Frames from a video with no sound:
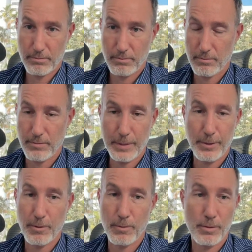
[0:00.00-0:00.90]

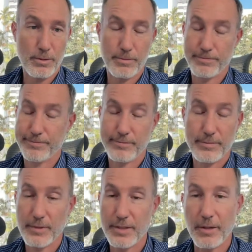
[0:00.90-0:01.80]
BitBoy rumor,
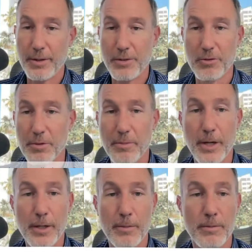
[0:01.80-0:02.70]
there's always a rumor
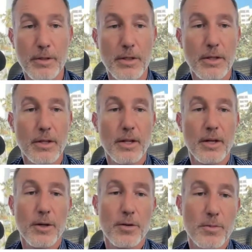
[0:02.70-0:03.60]
about him.
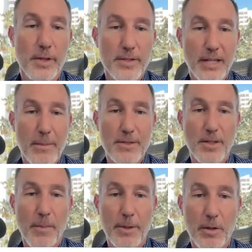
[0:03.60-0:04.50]
Heard rumor that Sam is
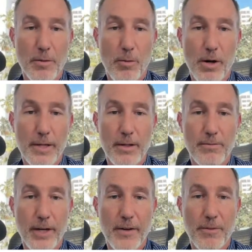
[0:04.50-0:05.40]
dumping whatever wallet he can
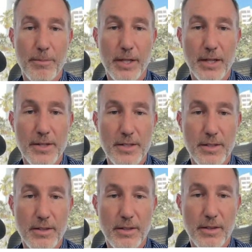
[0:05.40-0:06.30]
find for, because
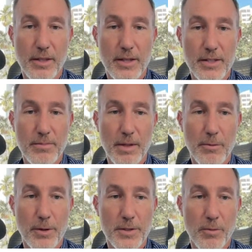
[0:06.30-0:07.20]
that's maybe
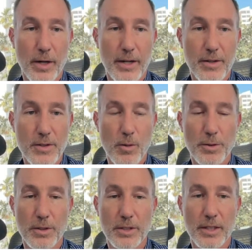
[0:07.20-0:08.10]
the reason why
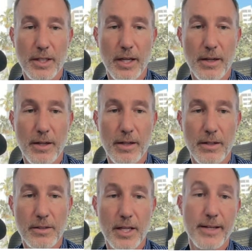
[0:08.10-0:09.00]
sold under ten K today.
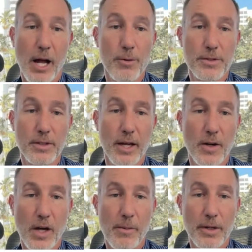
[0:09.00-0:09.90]
ten dollars today. I
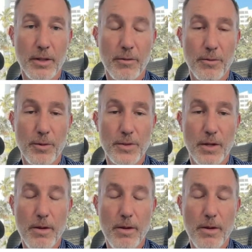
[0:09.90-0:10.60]
don't know how many can they afford. Sam.